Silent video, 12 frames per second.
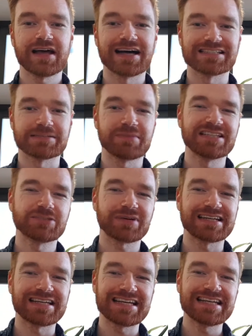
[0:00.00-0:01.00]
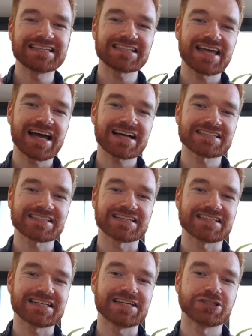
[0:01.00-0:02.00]
as it means we can easily
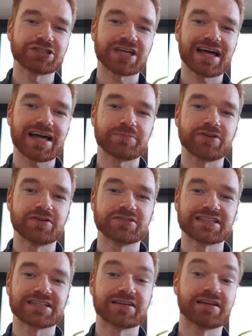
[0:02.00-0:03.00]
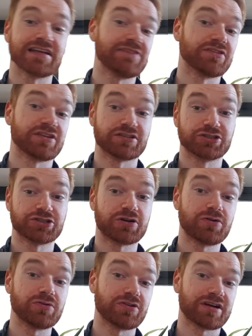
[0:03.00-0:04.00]
access each tab using either the
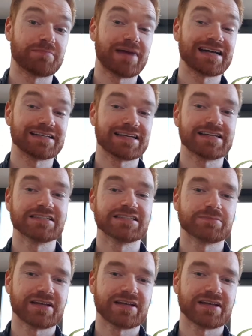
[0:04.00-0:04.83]
control or command keys,